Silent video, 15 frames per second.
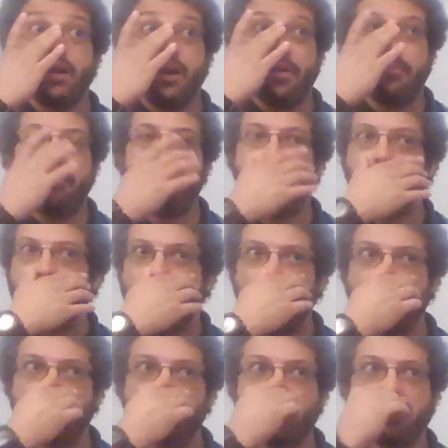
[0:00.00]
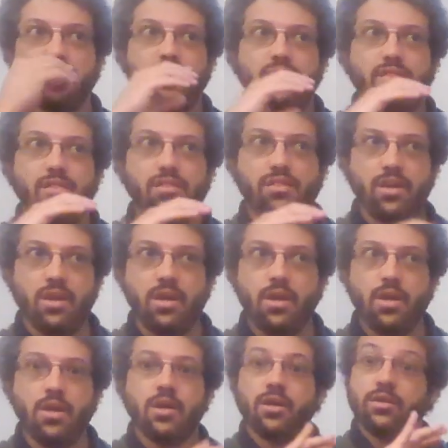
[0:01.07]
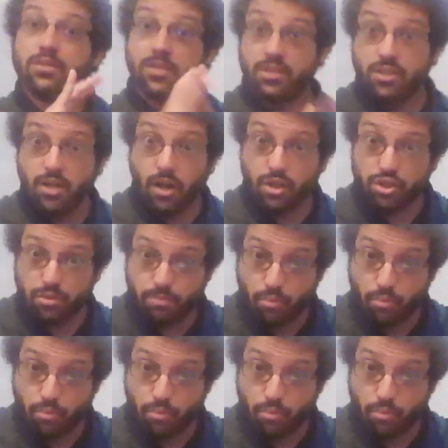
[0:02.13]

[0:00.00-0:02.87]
about the discussion